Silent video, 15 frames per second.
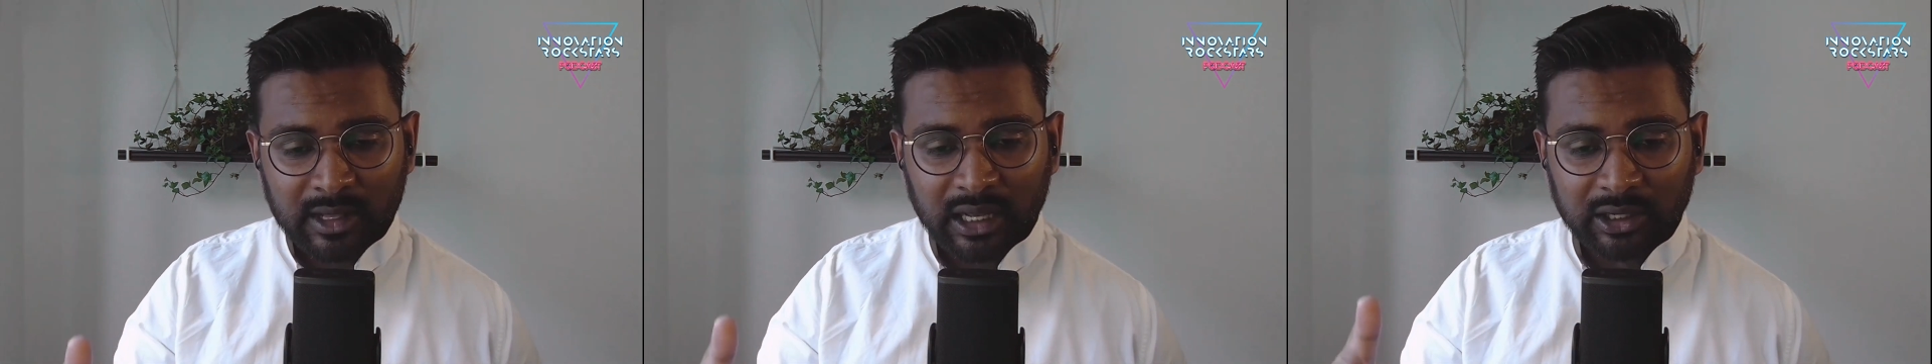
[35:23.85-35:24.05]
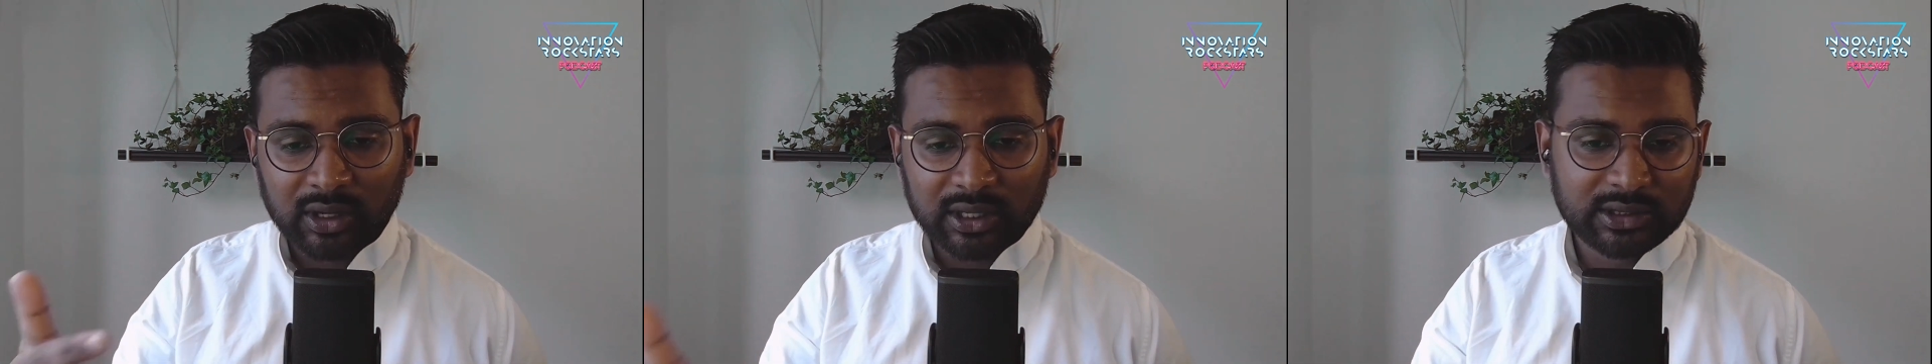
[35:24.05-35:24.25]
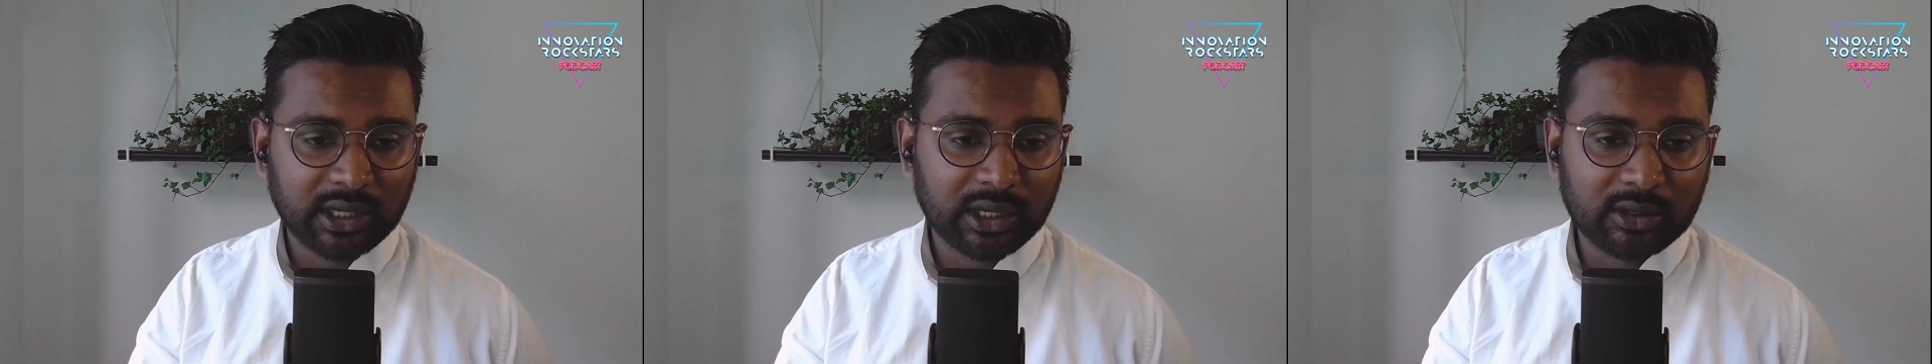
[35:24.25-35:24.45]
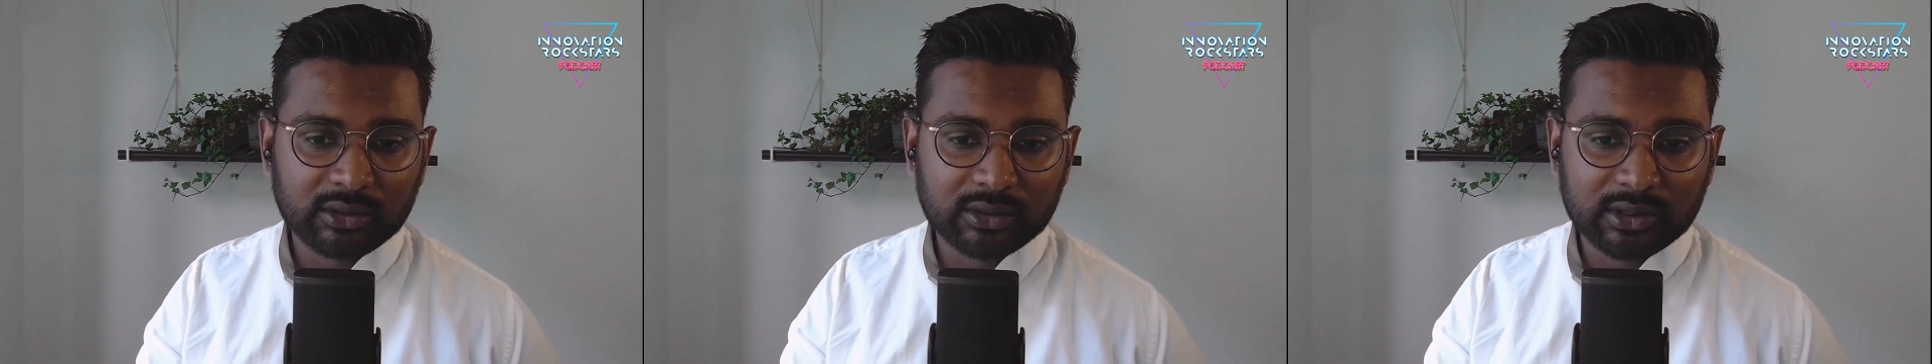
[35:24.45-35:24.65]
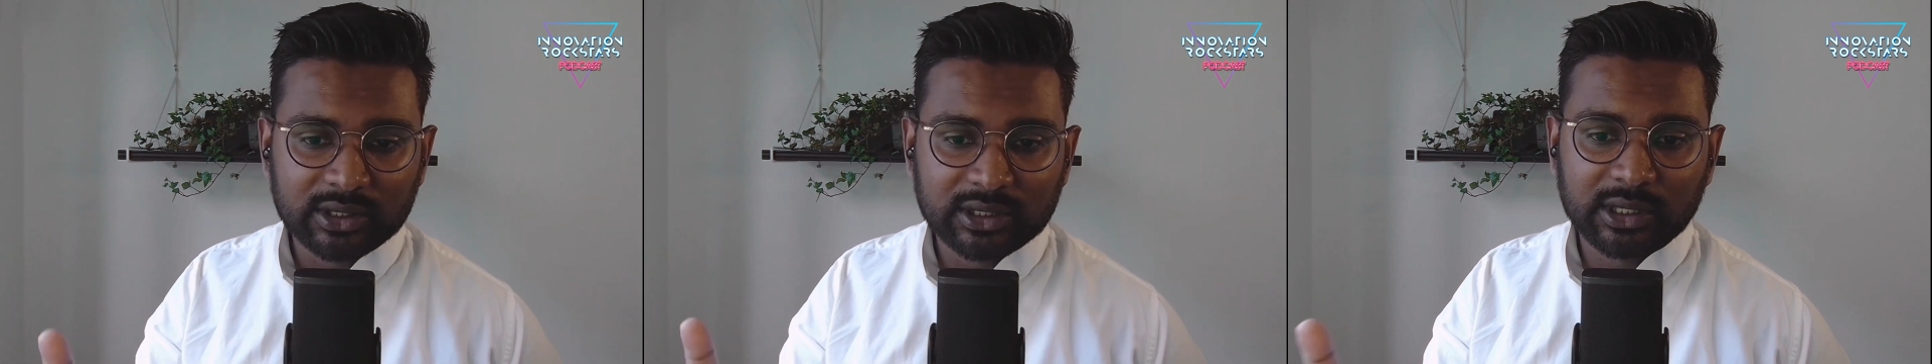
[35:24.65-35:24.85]
to our
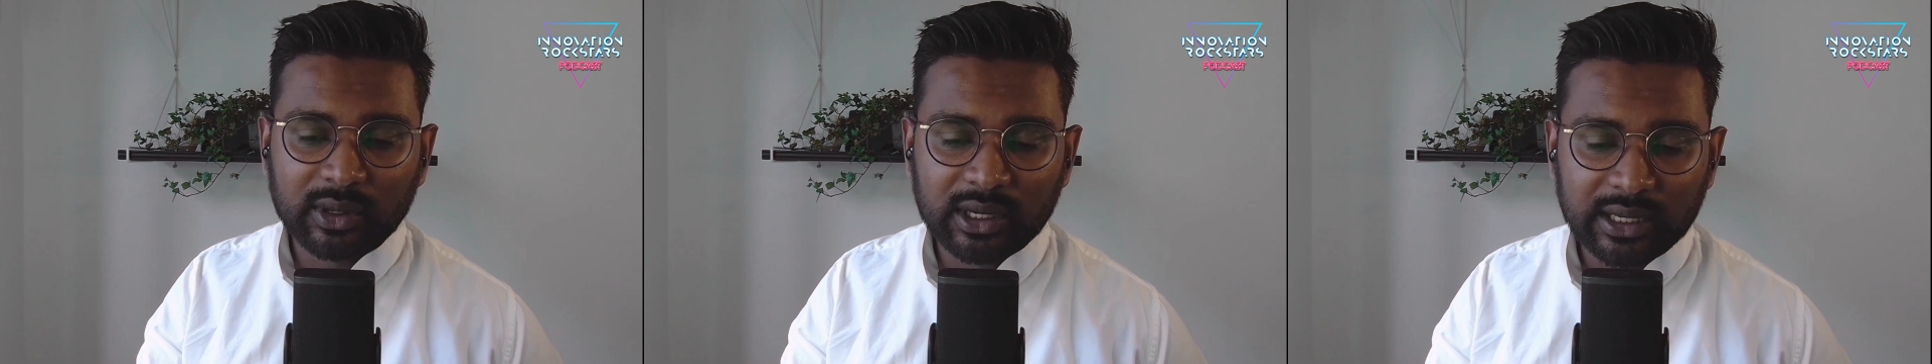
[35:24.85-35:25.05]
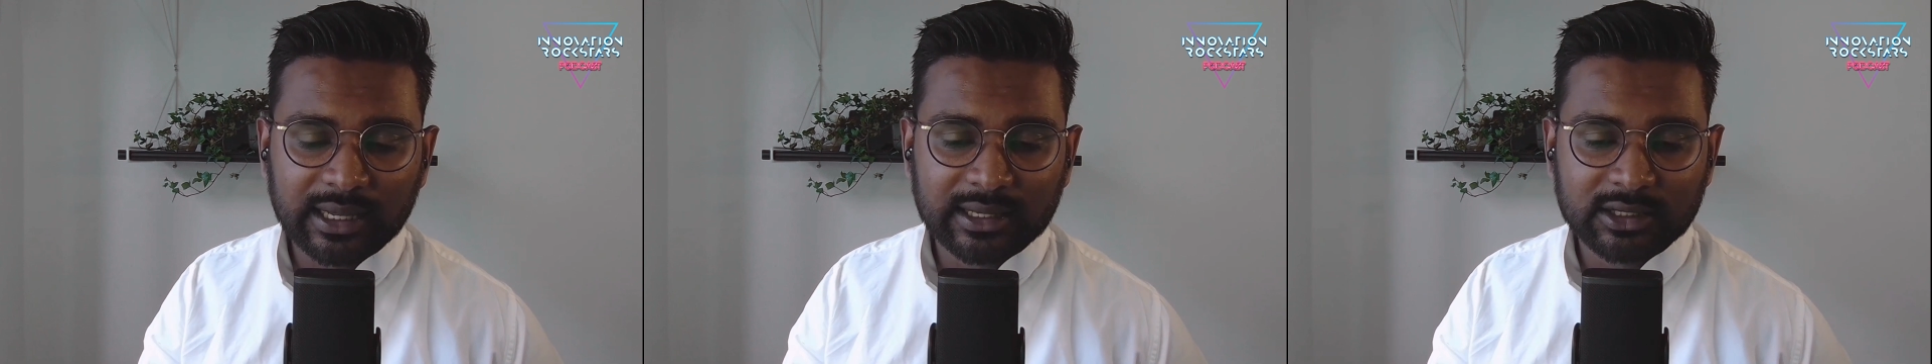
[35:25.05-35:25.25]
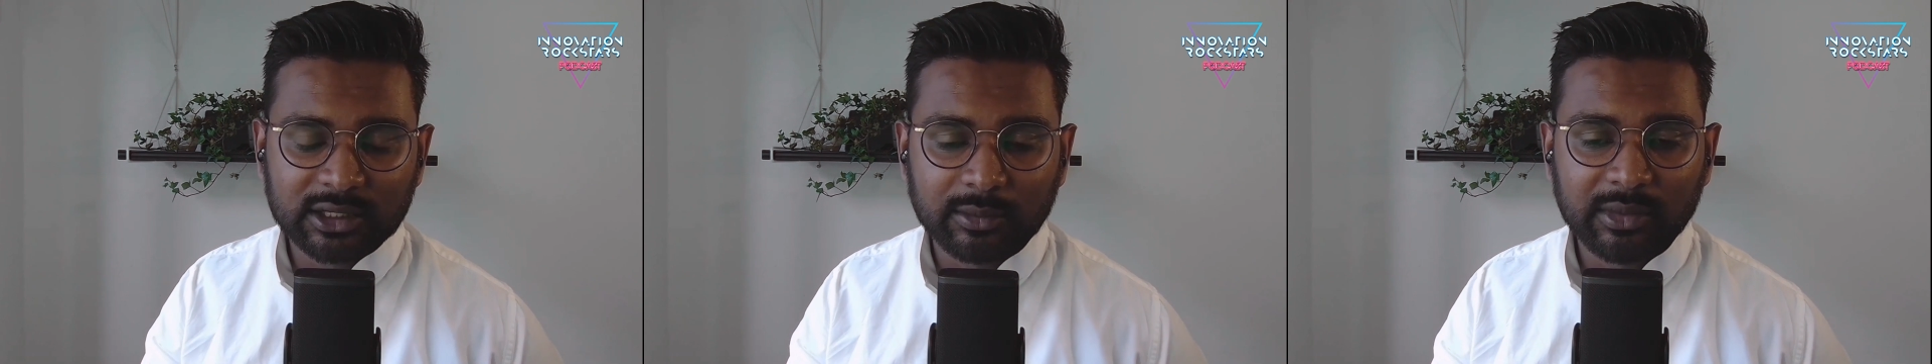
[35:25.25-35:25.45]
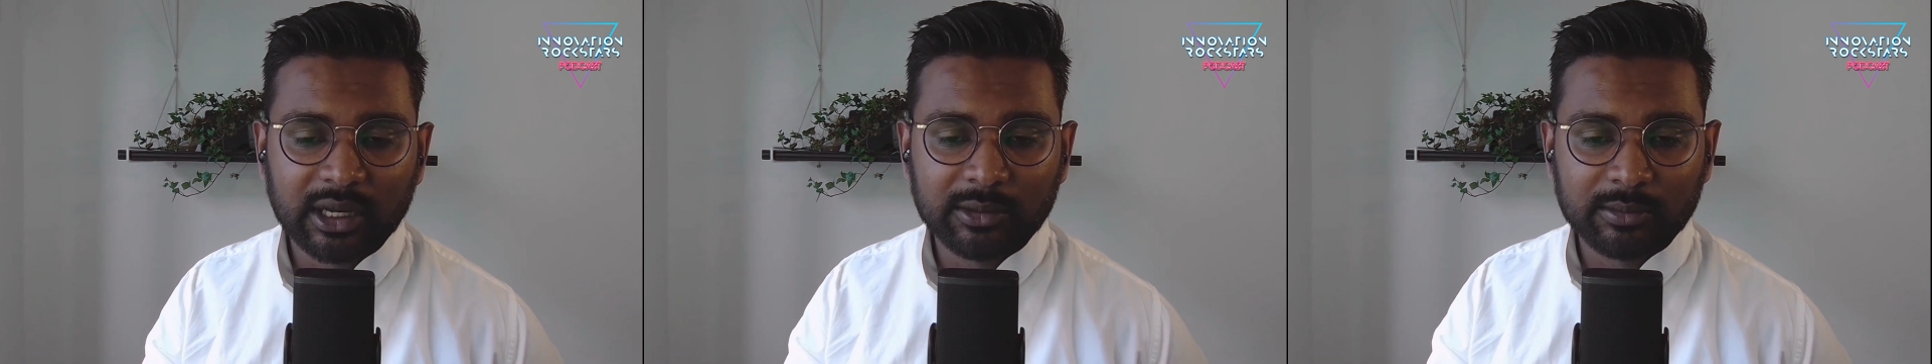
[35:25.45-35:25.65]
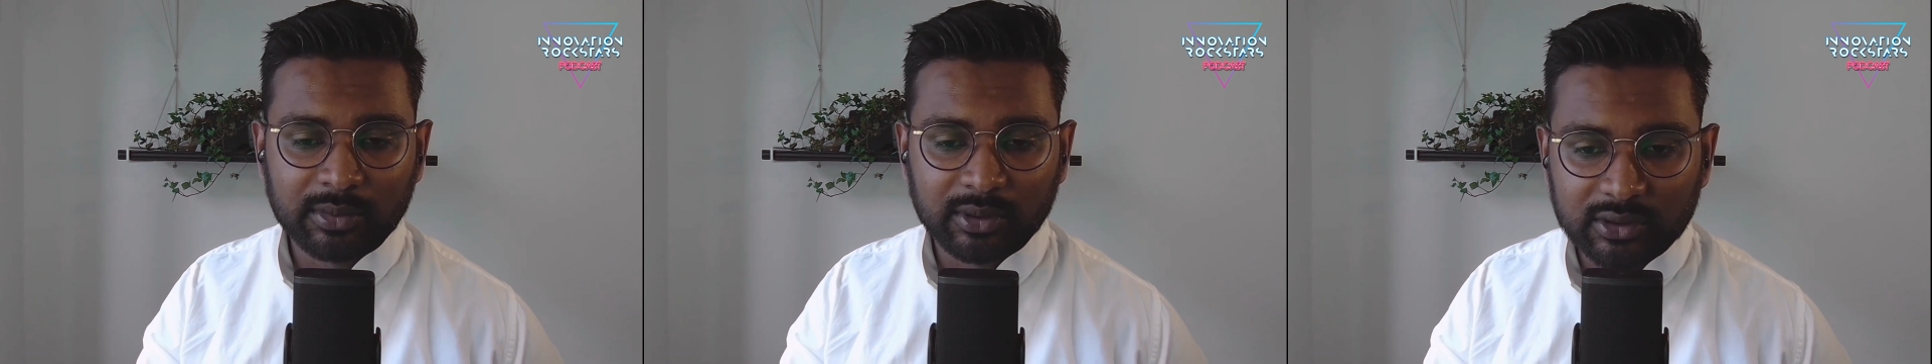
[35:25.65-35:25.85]
stakeholders and really get some
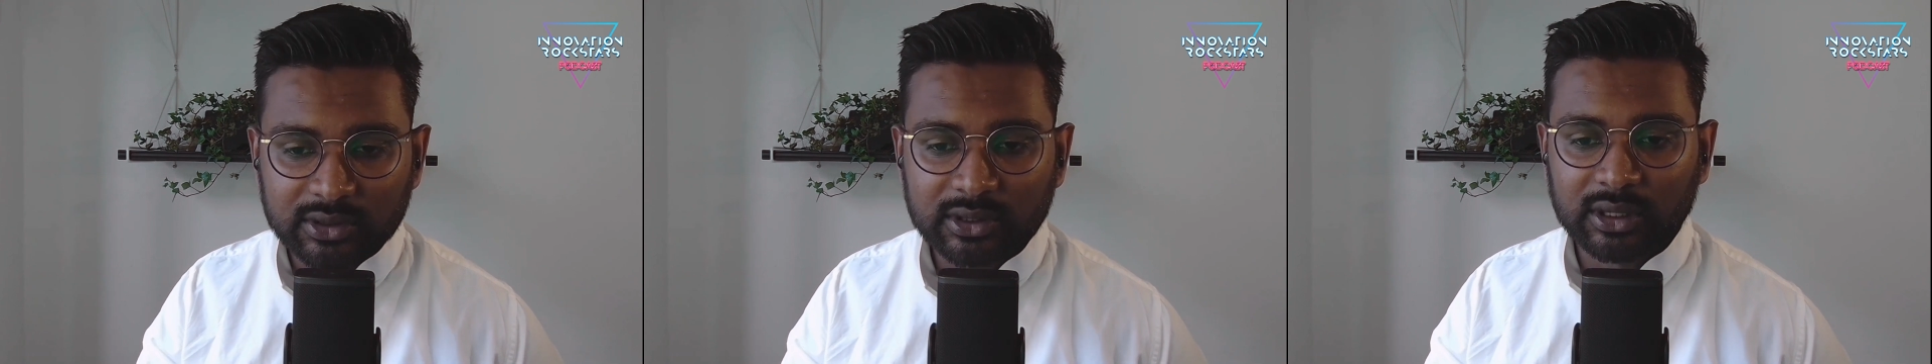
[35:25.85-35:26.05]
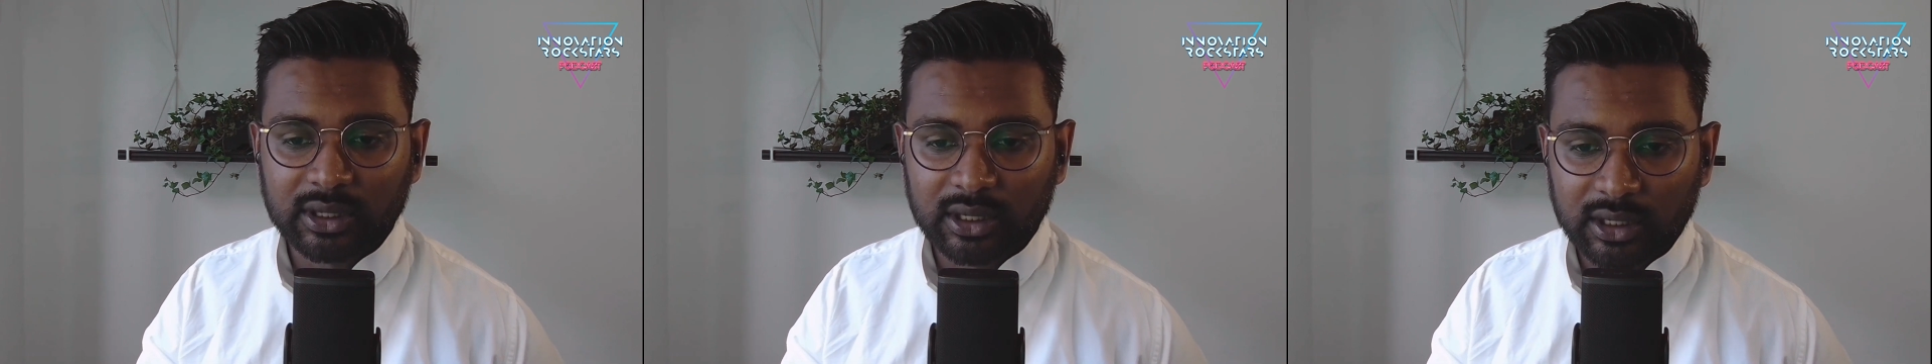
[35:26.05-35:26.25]
inputs.